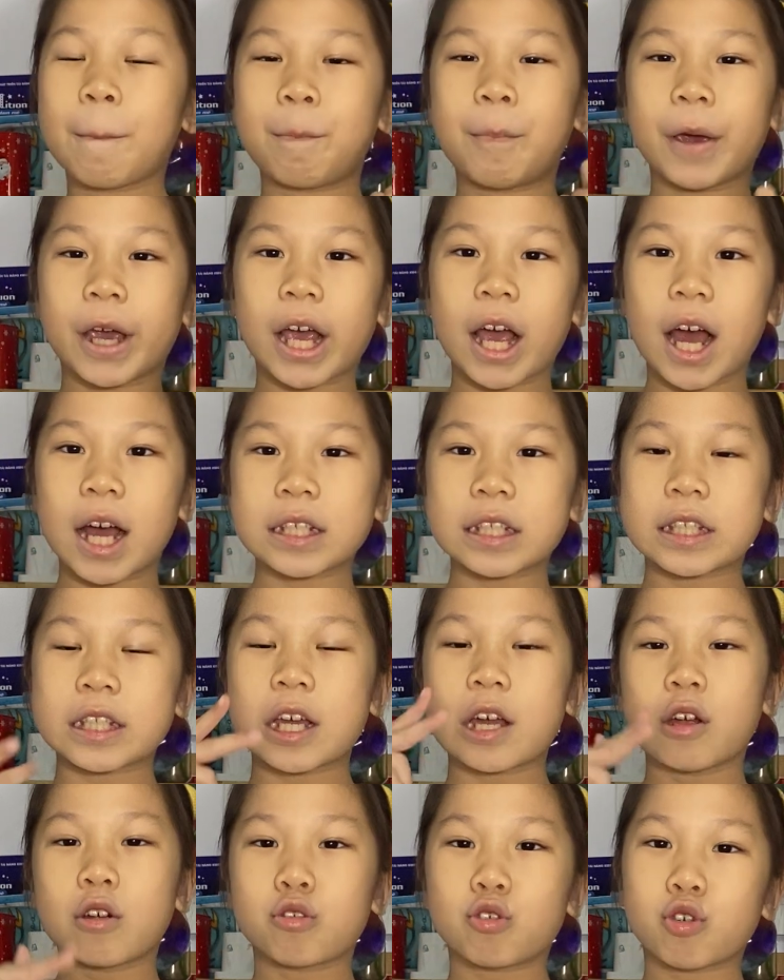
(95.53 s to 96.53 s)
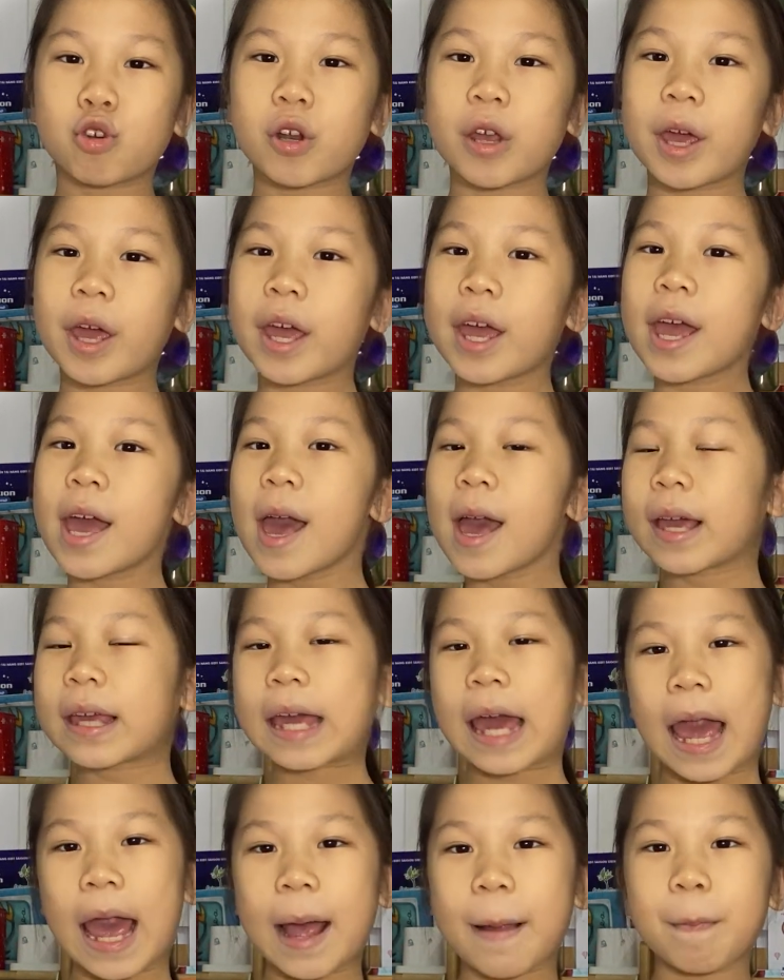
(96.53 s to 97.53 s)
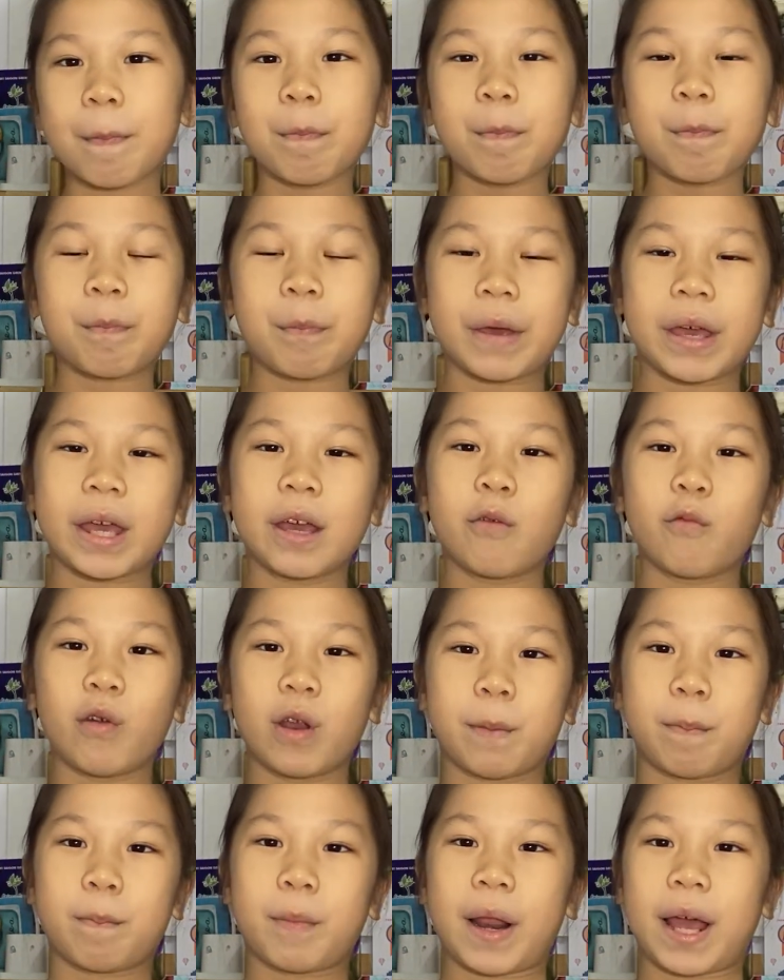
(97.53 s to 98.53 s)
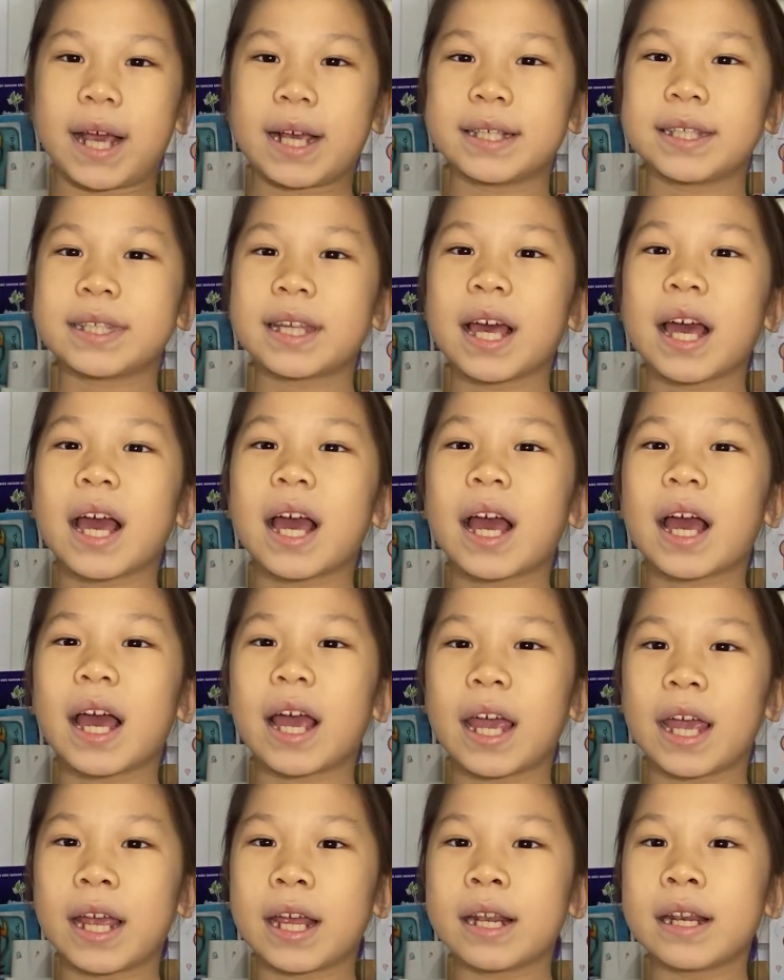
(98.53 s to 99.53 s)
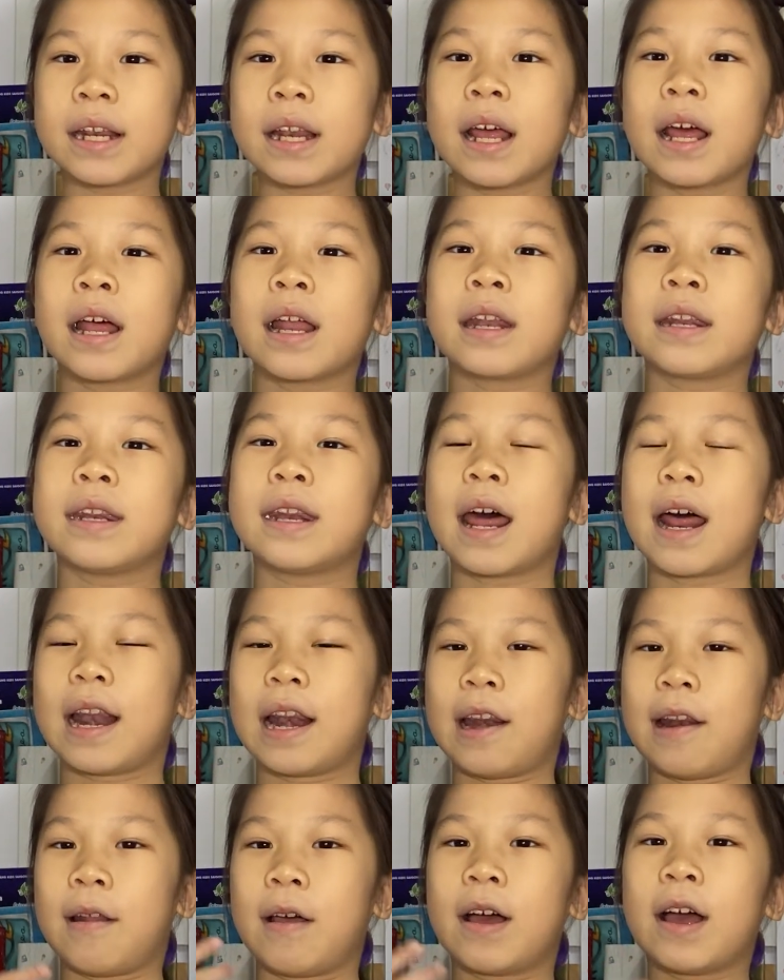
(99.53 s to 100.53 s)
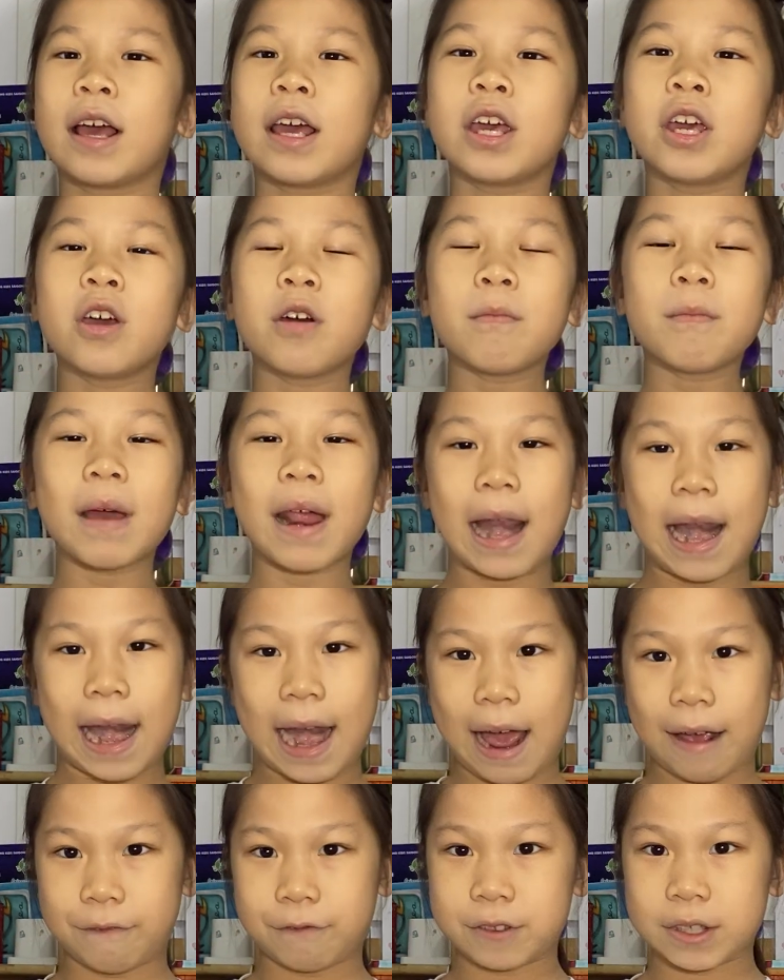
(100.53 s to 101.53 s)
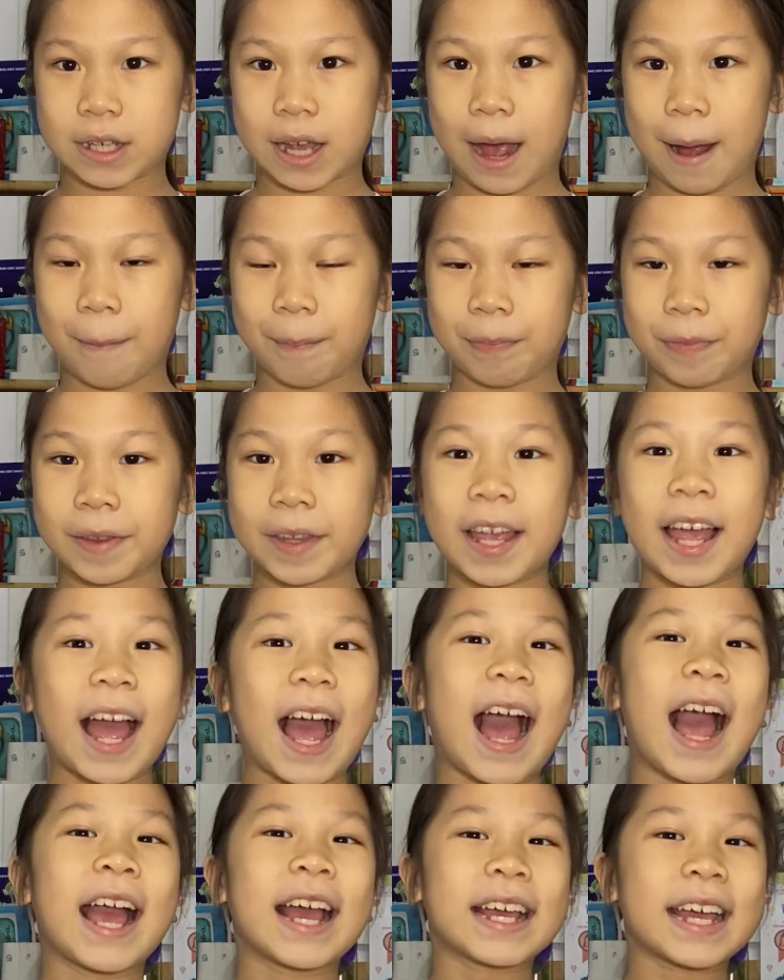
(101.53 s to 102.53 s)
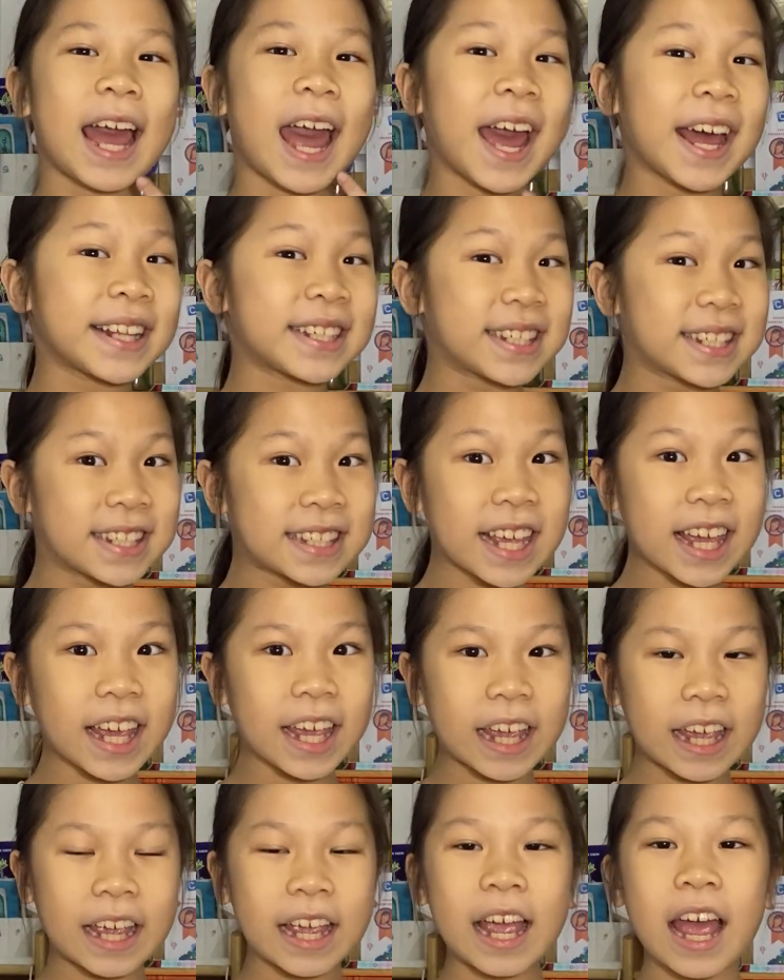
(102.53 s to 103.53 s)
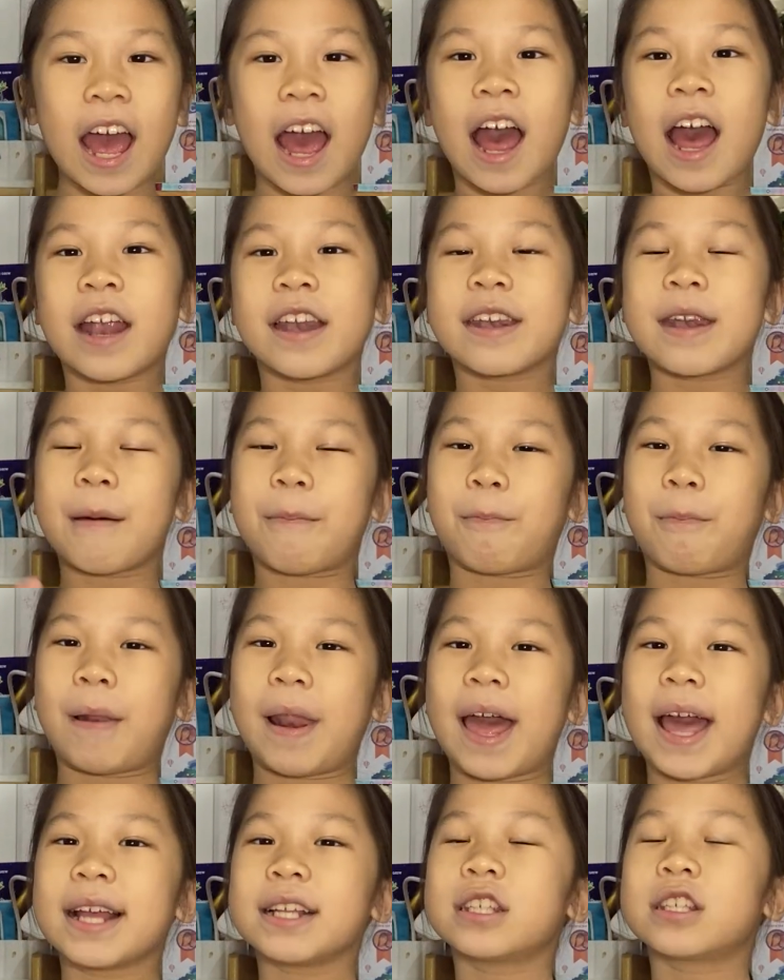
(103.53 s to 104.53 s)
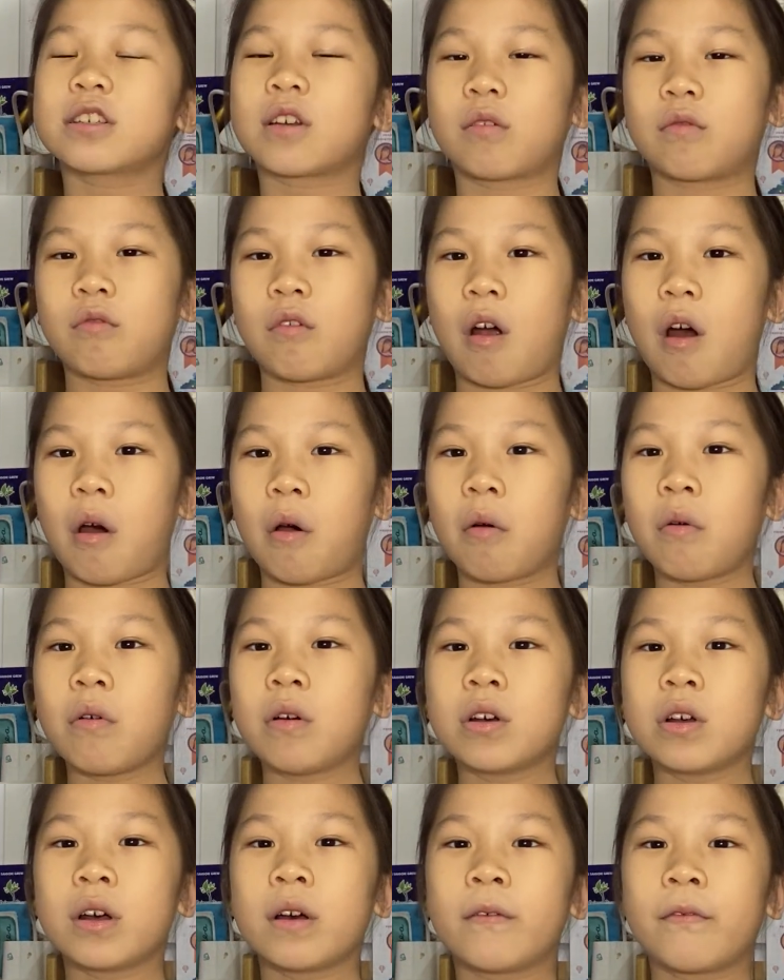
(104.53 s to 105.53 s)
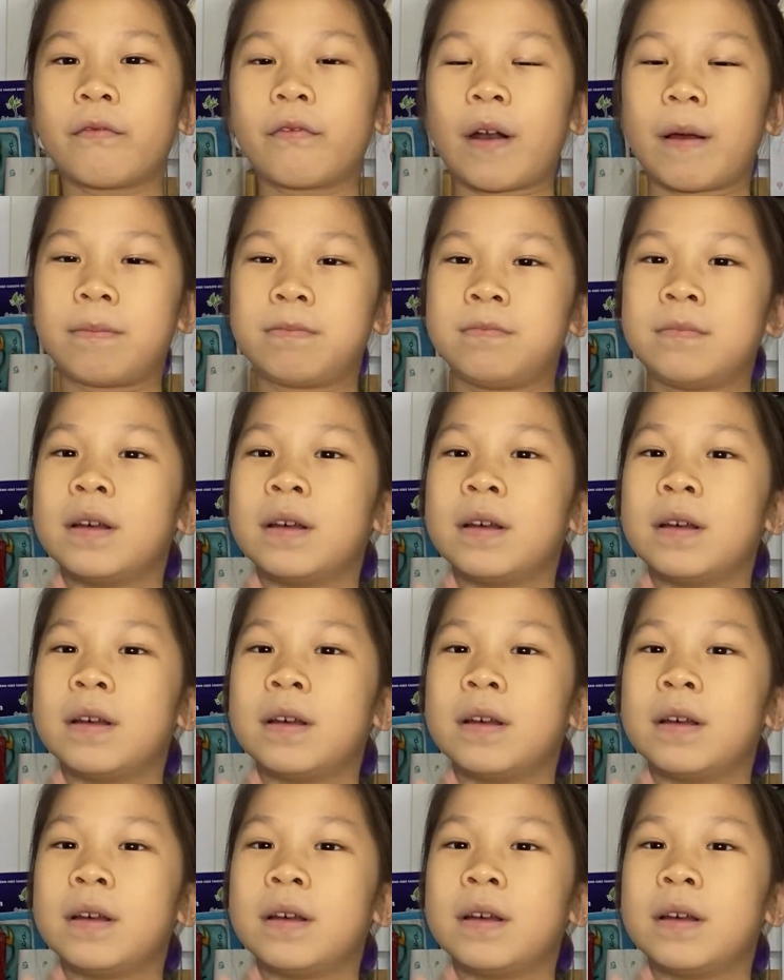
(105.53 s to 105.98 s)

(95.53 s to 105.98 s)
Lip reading: Because tree can be replaced in the human lifetime. I can see the plants grow from